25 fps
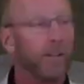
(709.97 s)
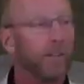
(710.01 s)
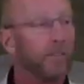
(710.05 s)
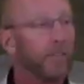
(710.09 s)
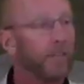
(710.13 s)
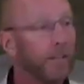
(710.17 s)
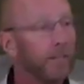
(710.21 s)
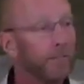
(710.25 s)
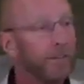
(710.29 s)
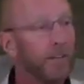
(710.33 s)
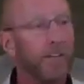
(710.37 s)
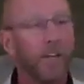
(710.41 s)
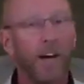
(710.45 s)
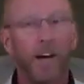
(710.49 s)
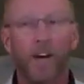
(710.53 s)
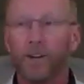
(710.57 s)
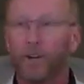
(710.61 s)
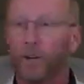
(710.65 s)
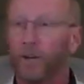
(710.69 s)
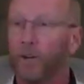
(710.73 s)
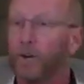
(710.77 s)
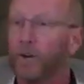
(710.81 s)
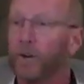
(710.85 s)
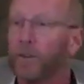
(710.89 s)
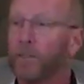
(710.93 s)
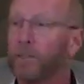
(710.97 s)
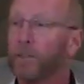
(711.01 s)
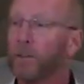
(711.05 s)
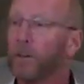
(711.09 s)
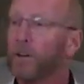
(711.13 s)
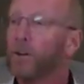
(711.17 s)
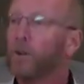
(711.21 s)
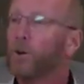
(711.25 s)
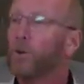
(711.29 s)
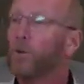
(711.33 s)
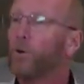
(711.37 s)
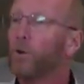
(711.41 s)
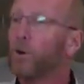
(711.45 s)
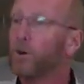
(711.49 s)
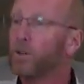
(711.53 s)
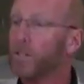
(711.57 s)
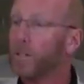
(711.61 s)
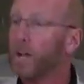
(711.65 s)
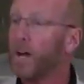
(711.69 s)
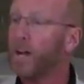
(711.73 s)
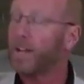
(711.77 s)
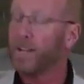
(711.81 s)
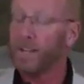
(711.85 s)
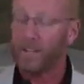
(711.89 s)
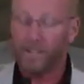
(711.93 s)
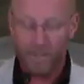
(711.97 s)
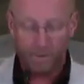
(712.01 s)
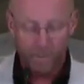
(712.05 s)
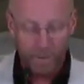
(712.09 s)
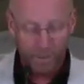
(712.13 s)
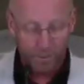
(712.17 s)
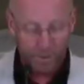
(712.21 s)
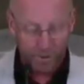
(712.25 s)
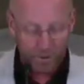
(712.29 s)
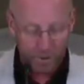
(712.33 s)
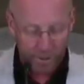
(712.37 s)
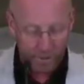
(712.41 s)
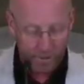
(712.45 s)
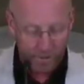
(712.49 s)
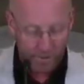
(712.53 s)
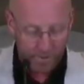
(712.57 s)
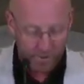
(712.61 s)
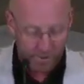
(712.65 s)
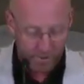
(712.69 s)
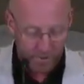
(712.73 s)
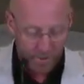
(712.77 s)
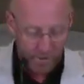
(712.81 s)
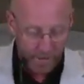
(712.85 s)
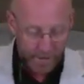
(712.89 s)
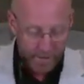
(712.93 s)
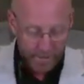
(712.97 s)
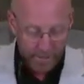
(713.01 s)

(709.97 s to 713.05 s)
living on earth or dying to be with Jesus.